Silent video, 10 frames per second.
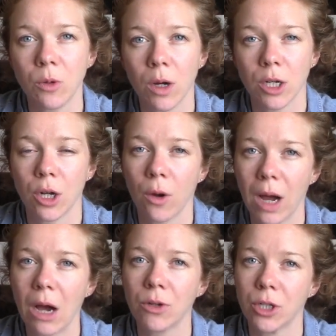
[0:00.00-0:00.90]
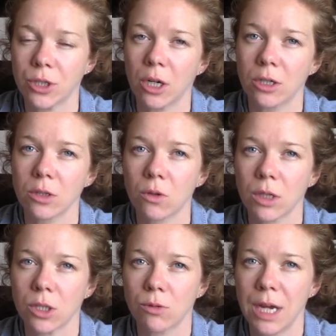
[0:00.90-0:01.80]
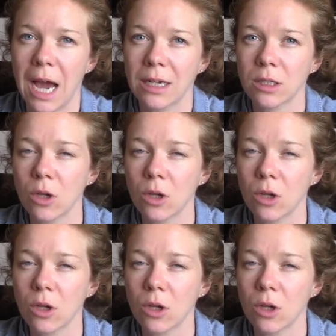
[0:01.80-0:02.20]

You want to know how your yarn is going to react.